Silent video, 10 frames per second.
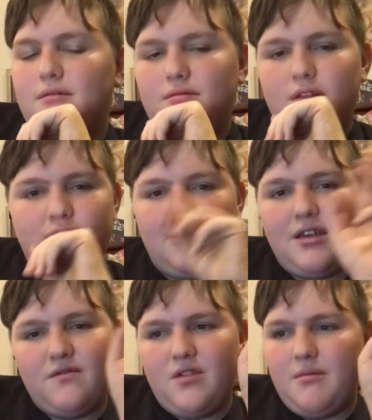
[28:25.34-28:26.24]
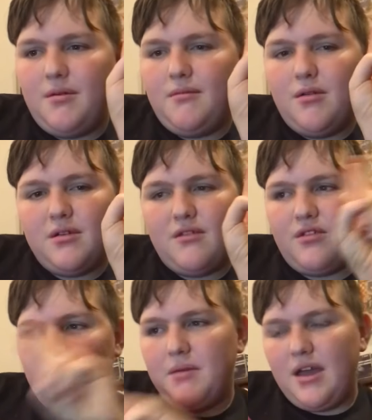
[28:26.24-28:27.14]
Let's give them a moment of
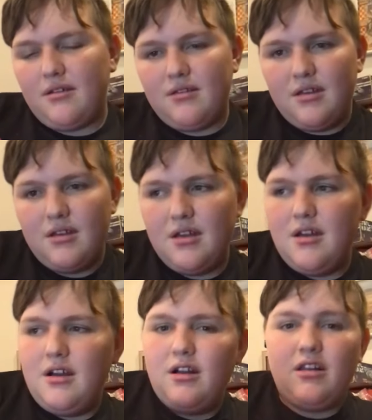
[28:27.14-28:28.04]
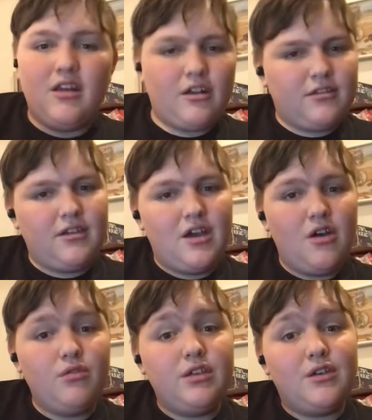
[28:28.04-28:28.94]
respect.
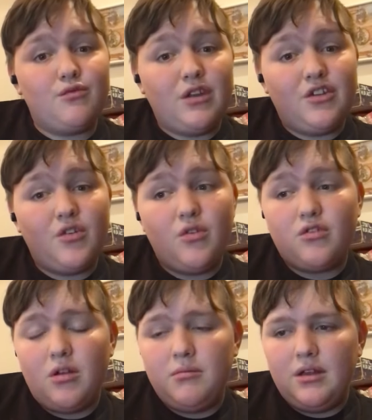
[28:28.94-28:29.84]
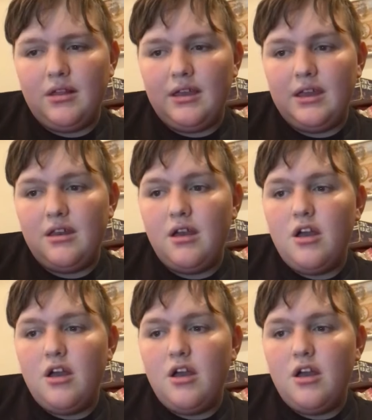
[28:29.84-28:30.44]
Gluxio, the original Charmeleon,